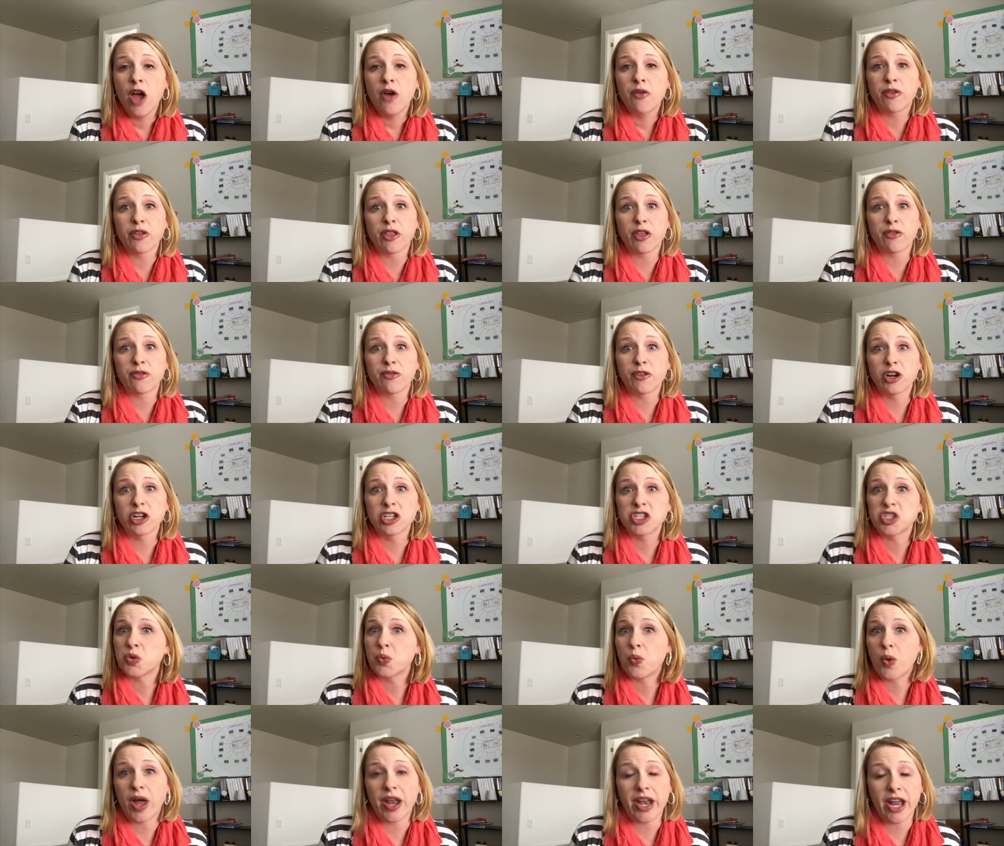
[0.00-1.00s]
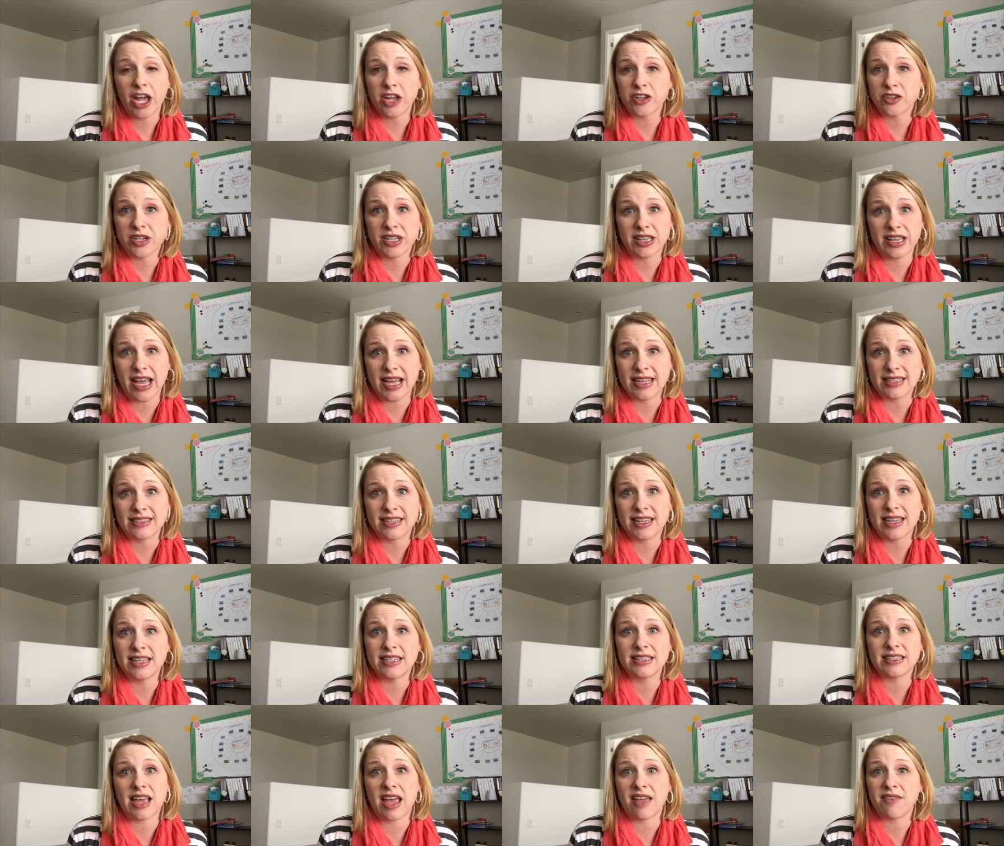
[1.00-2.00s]
For the first 100
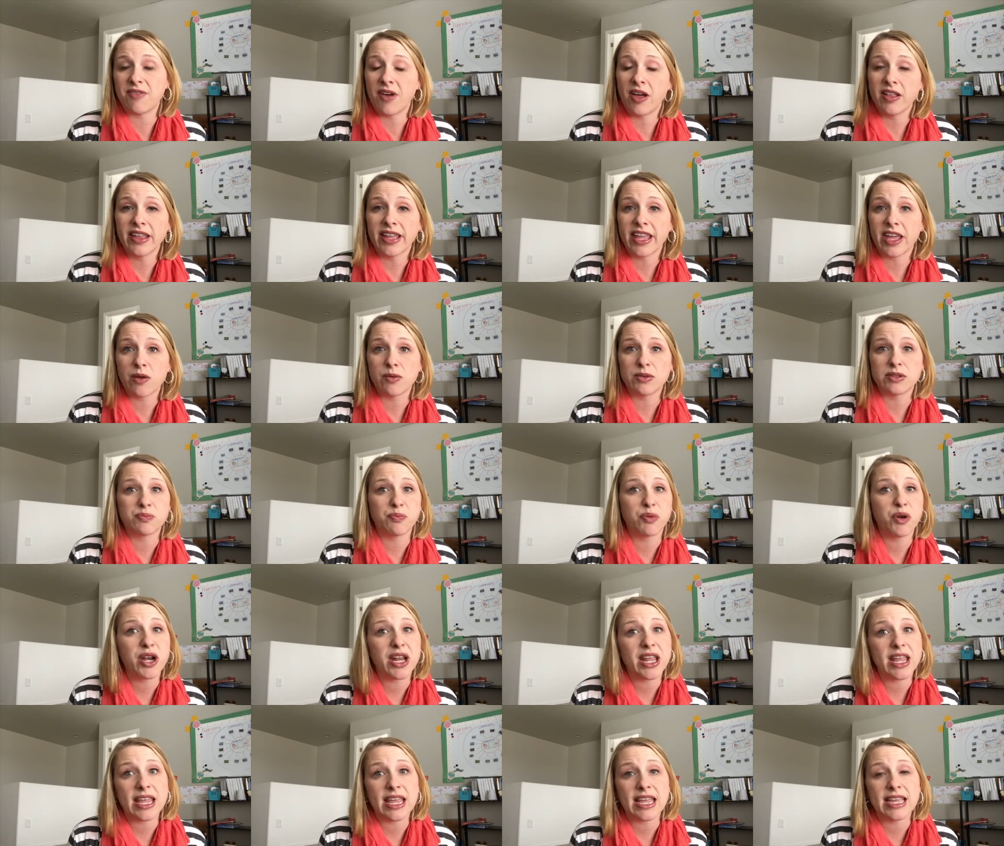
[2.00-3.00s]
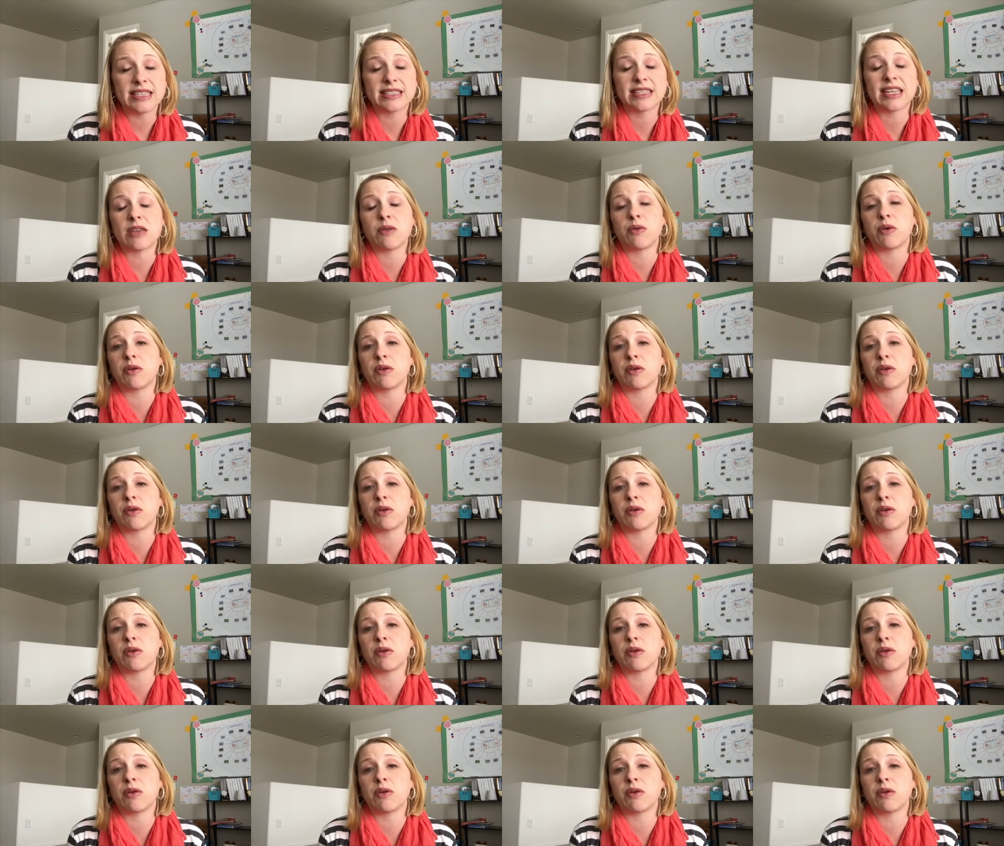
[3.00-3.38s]
lessons, I felt like it was pretty easy.